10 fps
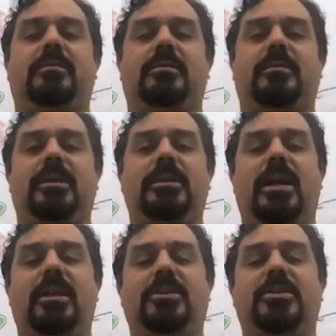
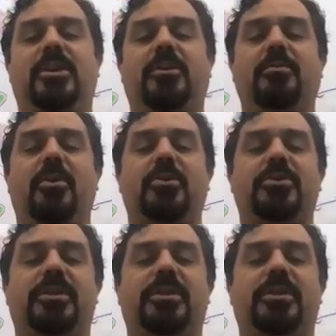Acknowledging your
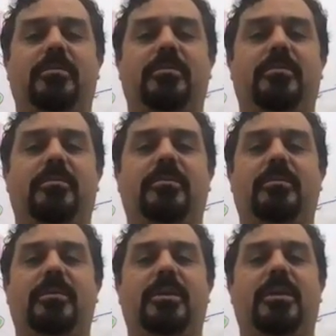emotion
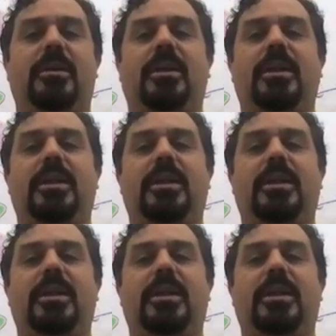and